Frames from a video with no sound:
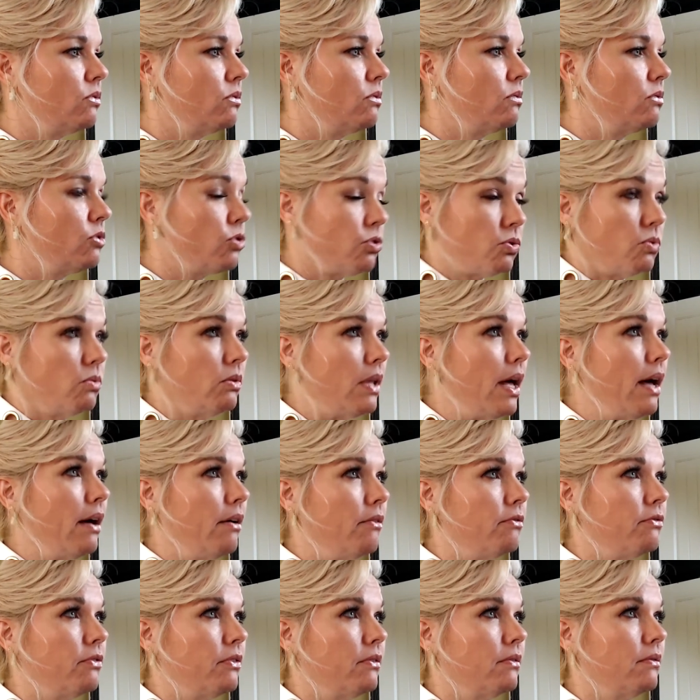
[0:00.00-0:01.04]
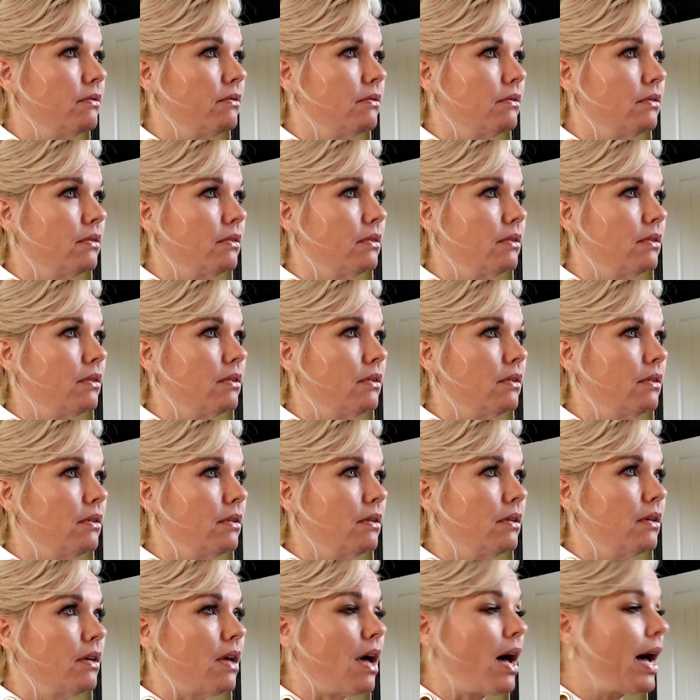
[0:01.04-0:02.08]
true love.
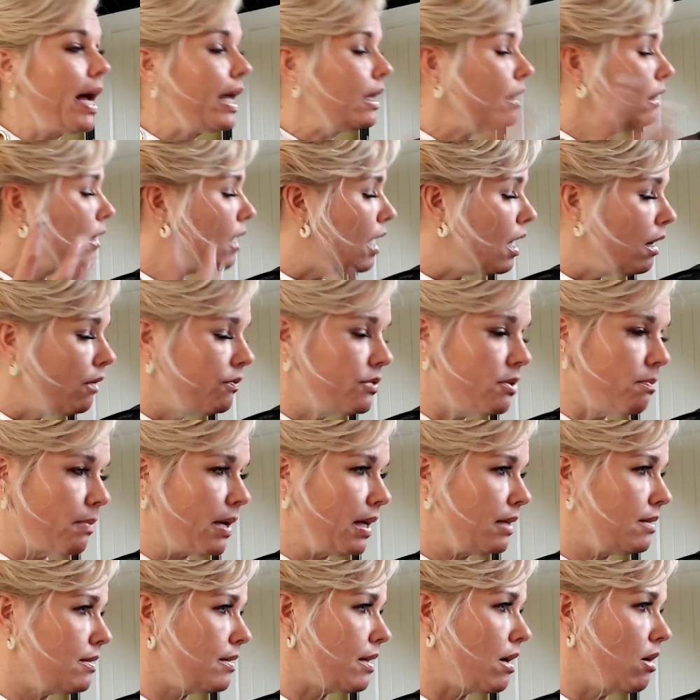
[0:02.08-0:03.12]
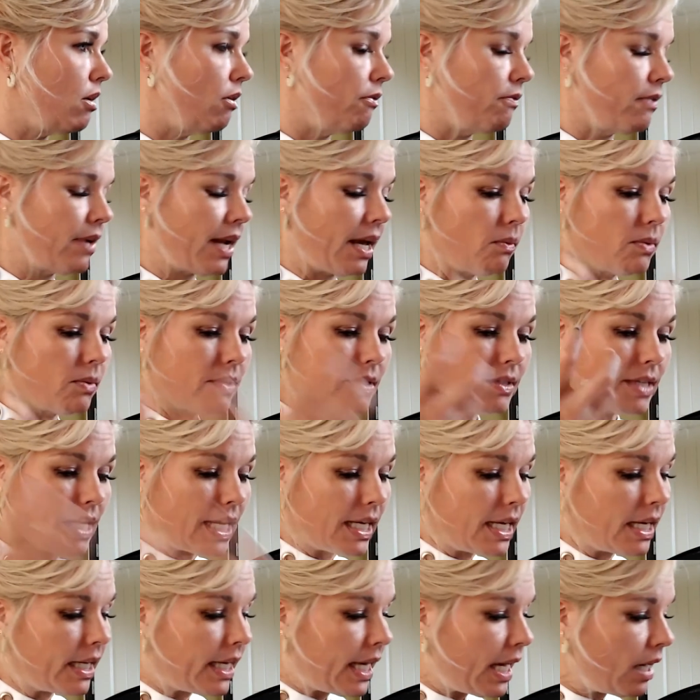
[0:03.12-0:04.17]
I loved myself and I was
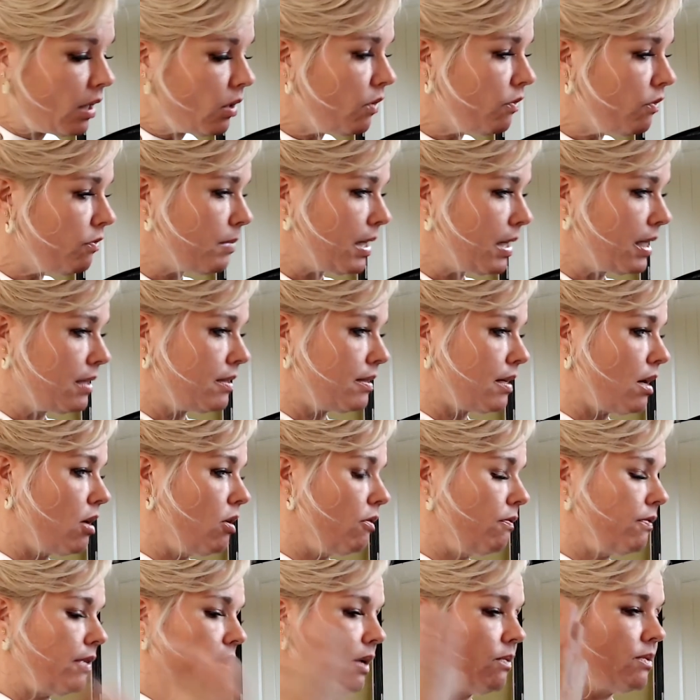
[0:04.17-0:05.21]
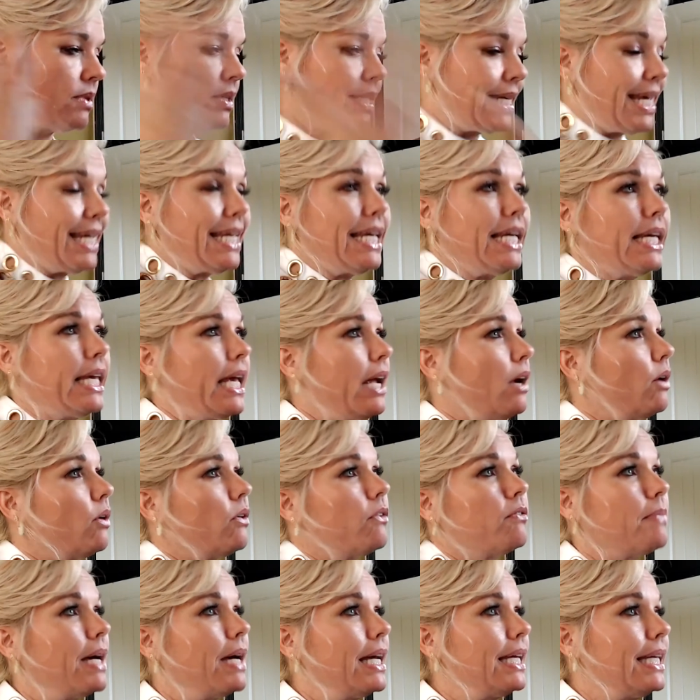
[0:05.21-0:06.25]
taking care of myself and I was taking care
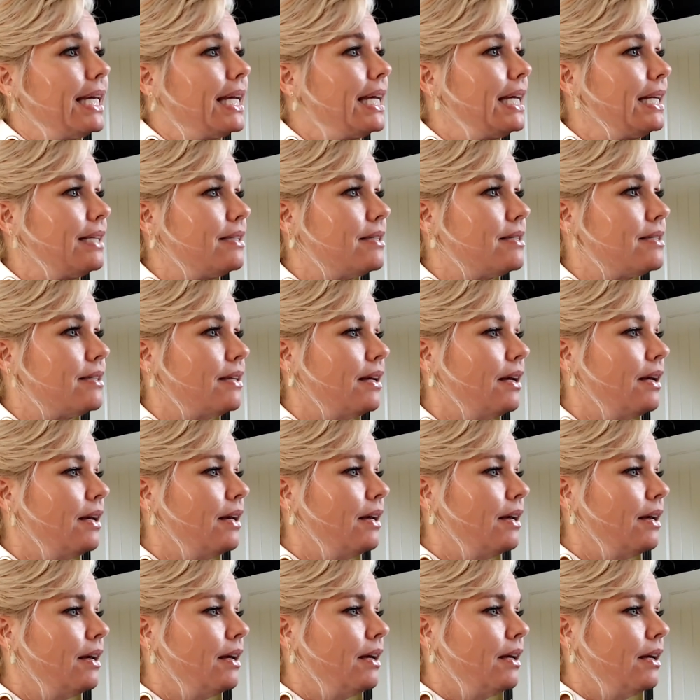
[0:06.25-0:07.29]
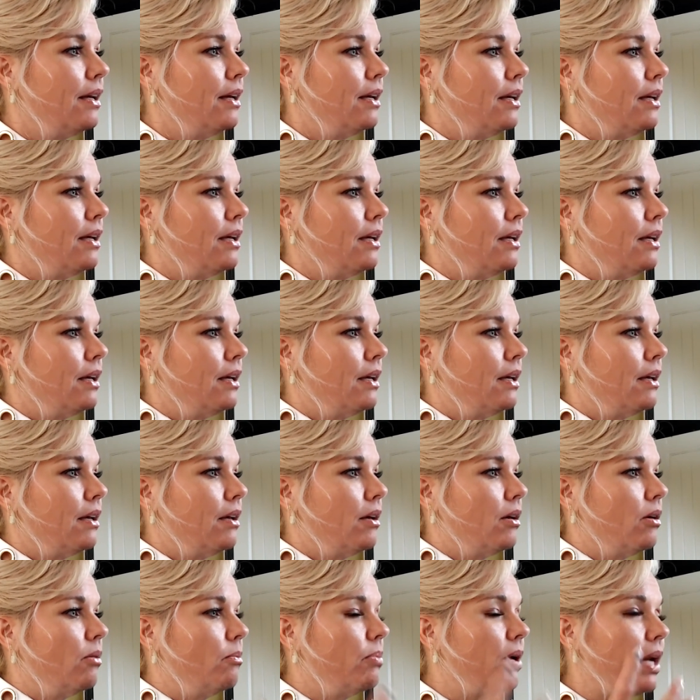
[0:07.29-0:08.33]
of my kids.
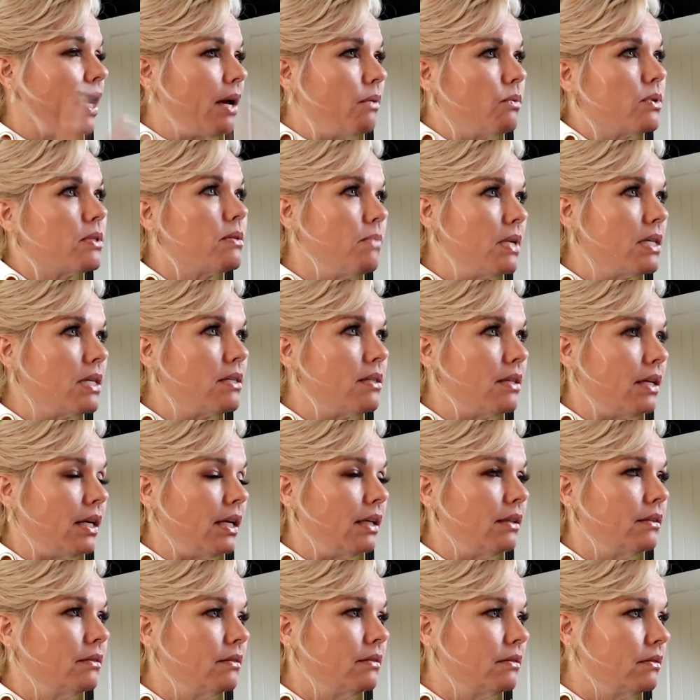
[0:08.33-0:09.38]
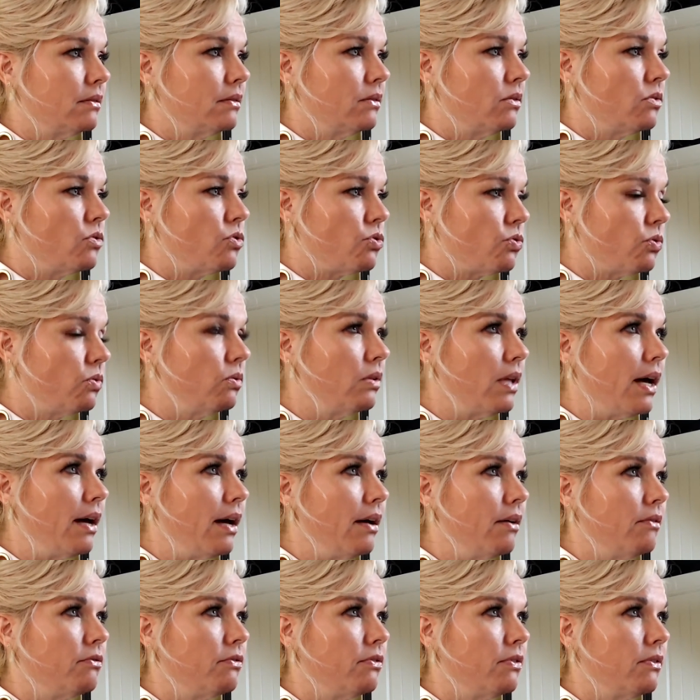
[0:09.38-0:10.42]
But I was missing true
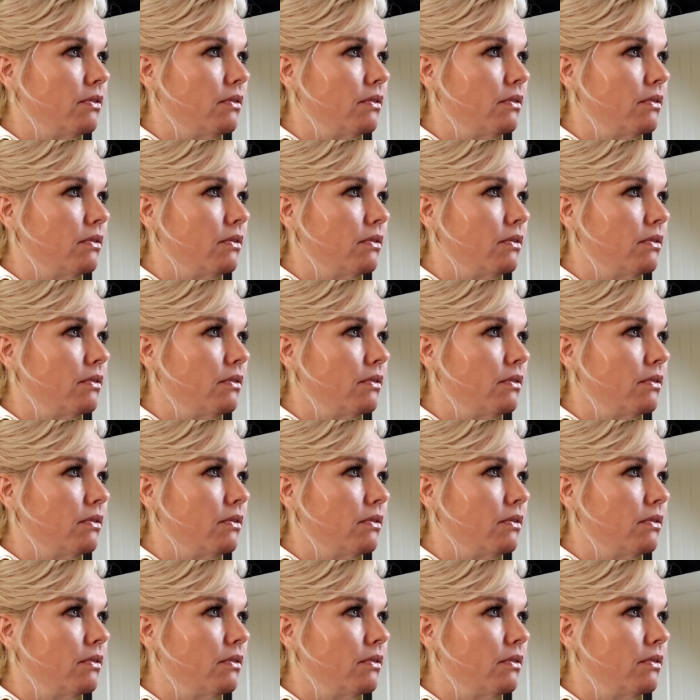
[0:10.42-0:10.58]
love.